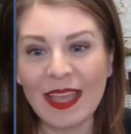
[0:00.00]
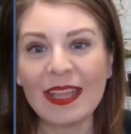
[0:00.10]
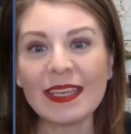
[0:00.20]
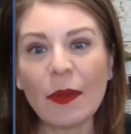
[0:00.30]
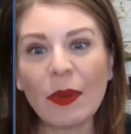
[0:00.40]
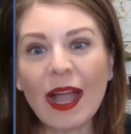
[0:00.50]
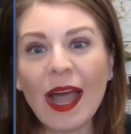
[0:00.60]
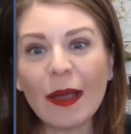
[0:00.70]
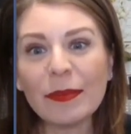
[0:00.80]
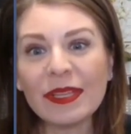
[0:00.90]
Now, a
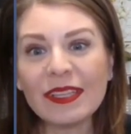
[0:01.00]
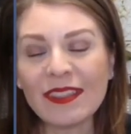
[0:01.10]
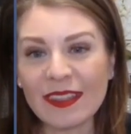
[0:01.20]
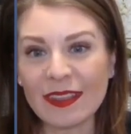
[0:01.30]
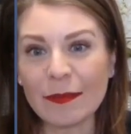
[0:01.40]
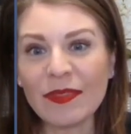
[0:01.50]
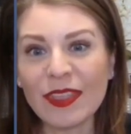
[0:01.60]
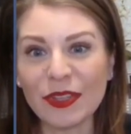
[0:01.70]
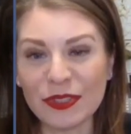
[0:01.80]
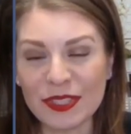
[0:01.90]
common theme that
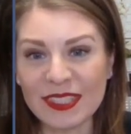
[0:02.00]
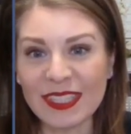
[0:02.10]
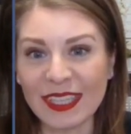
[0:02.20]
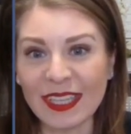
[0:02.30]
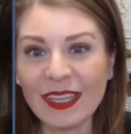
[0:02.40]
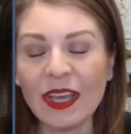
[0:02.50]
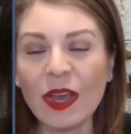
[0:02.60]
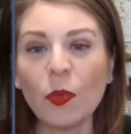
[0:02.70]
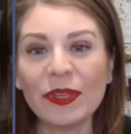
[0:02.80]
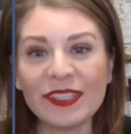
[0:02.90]
you'll see
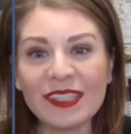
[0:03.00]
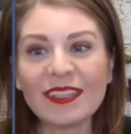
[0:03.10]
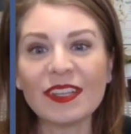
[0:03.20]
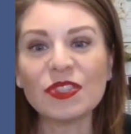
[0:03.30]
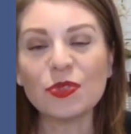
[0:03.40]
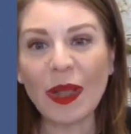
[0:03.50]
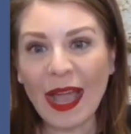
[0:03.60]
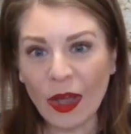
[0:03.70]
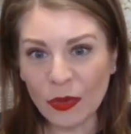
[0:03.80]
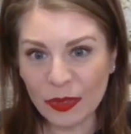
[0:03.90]
we discuss
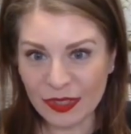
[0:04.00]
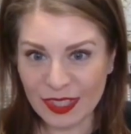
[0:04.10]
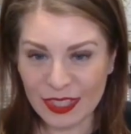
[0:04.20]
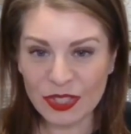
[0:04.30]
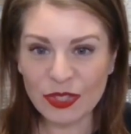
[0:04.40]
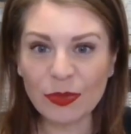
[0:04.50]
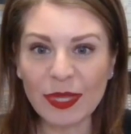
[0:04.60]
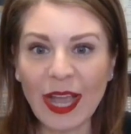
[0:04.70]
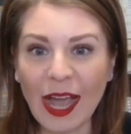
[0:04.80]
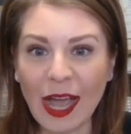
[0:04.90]
throughout these
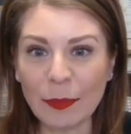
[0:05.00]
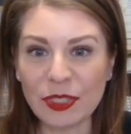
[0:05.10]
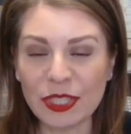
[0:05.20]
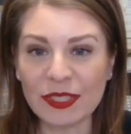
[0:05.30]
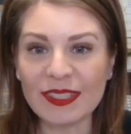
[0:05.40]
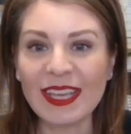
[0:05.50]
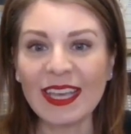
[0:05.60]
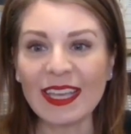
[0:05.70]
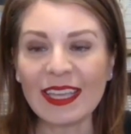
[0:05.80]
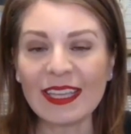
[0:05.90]
three options
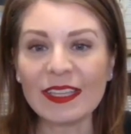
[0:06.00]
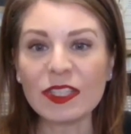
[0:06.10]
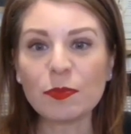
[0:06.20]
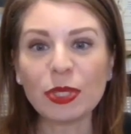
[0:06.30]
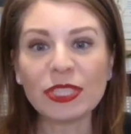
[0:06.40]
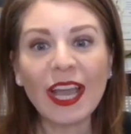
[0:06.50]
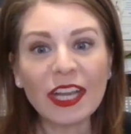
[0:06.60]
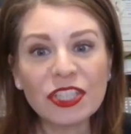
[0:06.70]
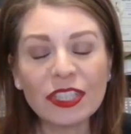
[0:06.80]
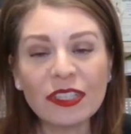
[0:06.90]
is
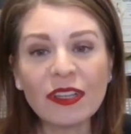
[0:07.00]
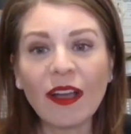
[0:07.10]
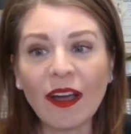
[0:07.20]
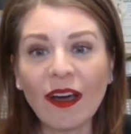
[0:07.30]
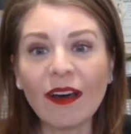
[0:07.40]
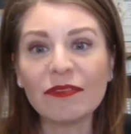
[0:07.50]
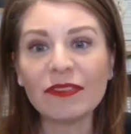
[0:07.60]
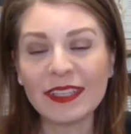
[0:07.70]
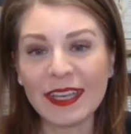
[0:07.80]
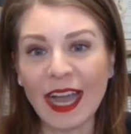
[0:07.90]
protection of
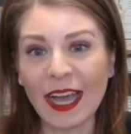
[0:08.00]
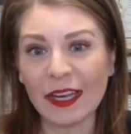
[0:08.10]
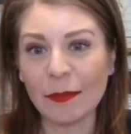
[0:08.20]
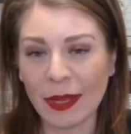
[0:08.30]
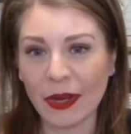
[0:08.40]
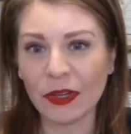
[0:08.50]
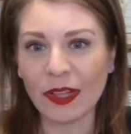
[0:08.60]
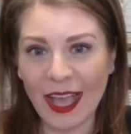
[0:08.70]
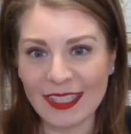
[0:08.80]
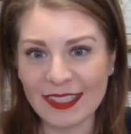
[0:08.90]
non marital
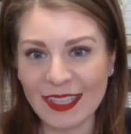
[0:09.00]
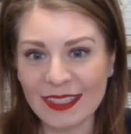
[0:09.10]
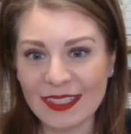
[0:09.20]
assets.